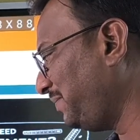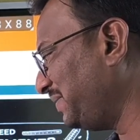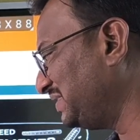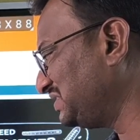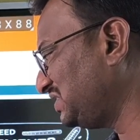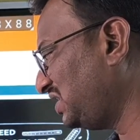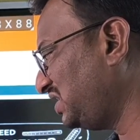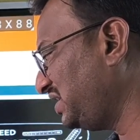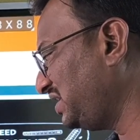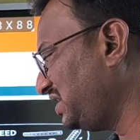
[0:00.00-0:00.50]

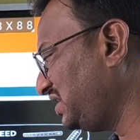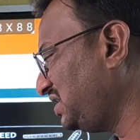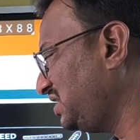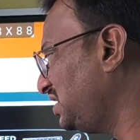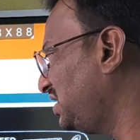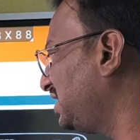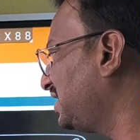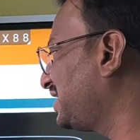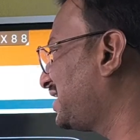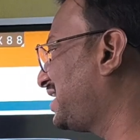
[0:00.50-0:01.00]
measured
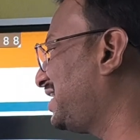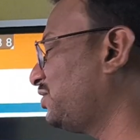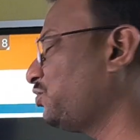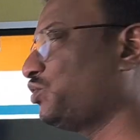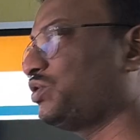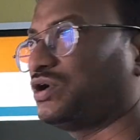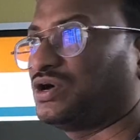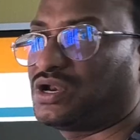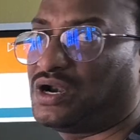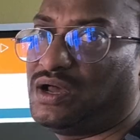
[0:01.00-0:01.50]
in
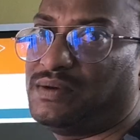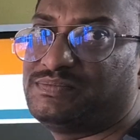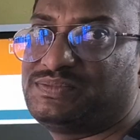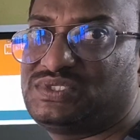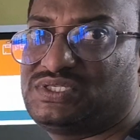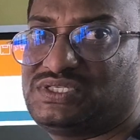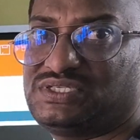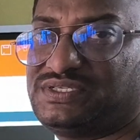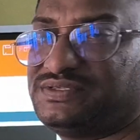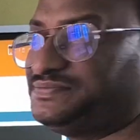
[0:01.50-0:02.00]

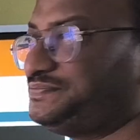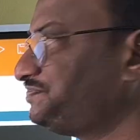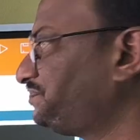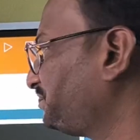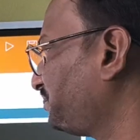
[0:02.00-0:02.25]
kilograms.